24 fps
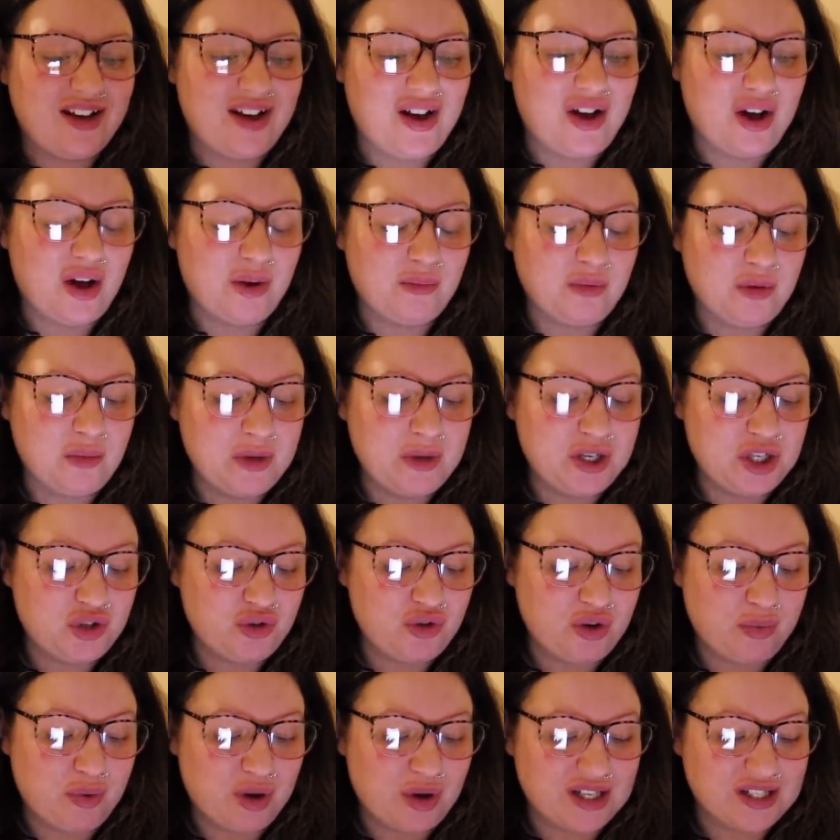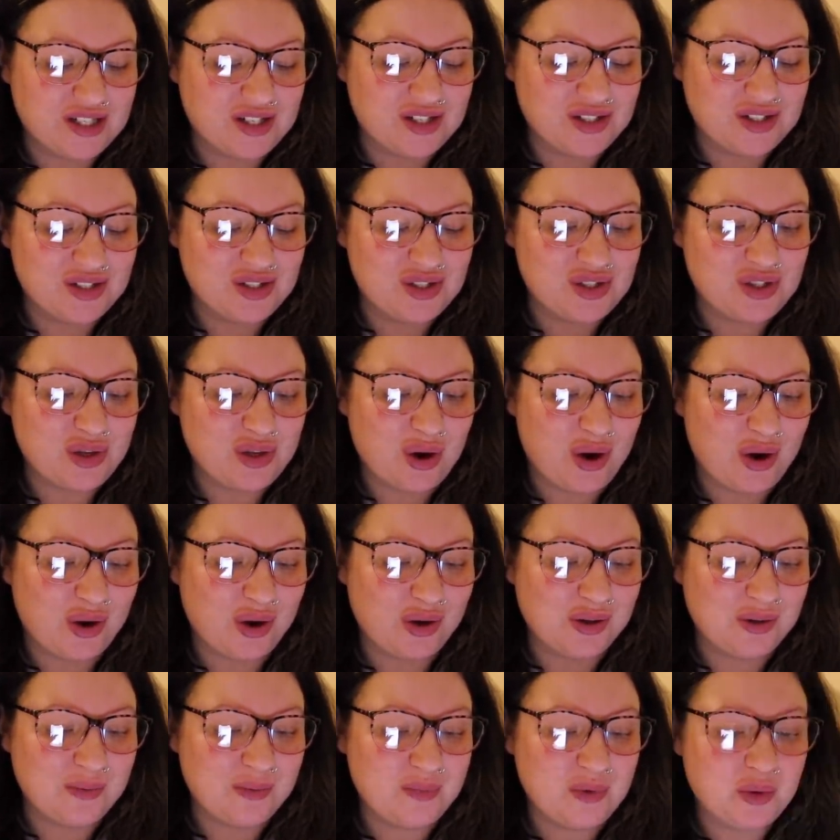Um, the mystery presents.
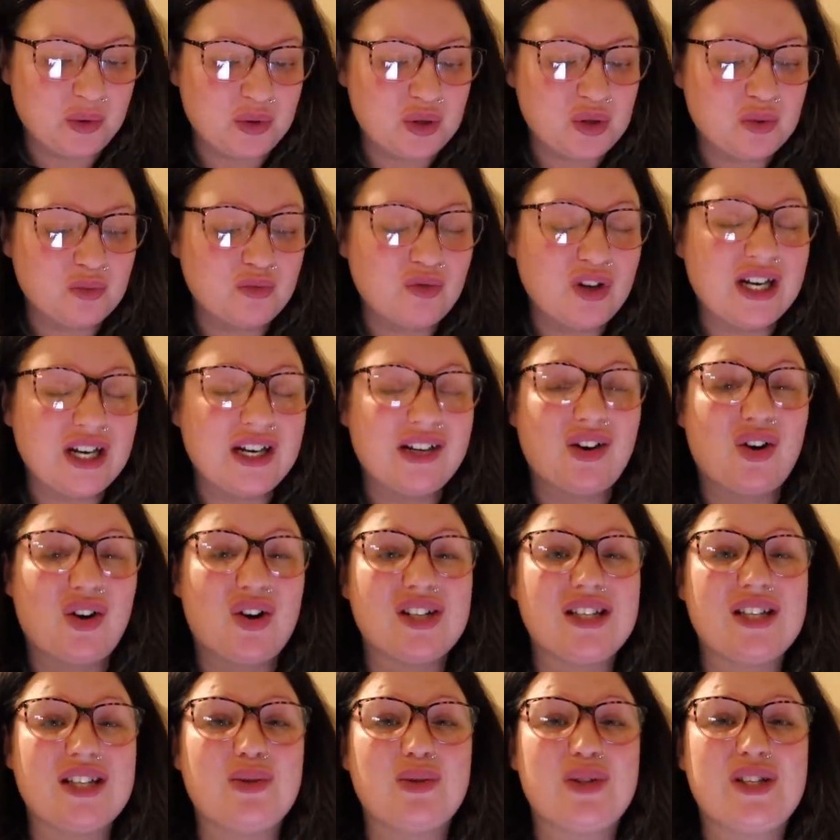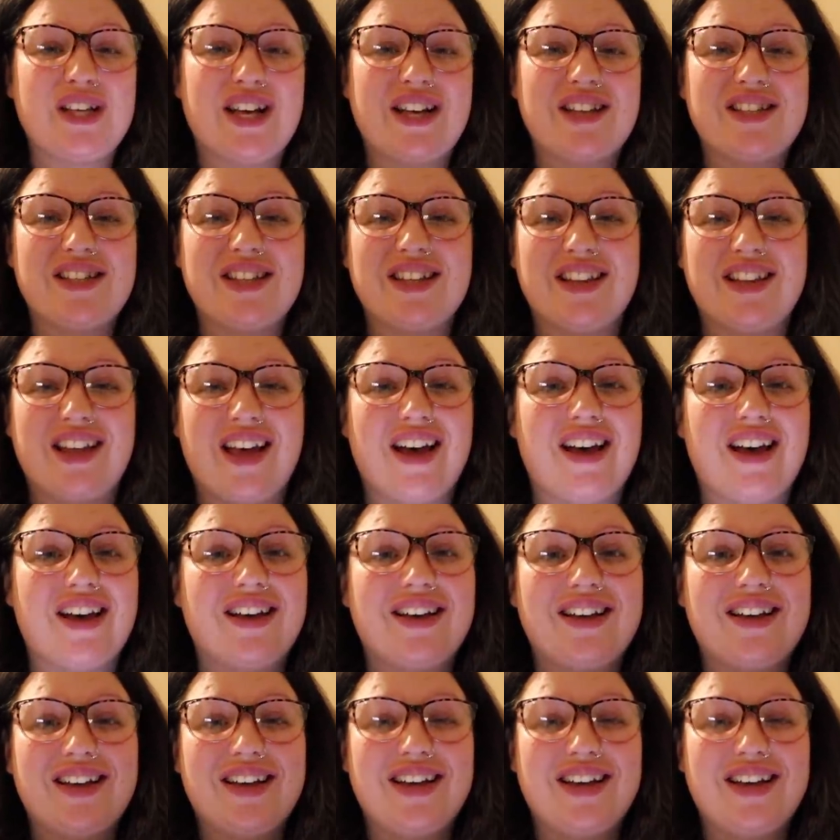So there were some really nice little sets in there.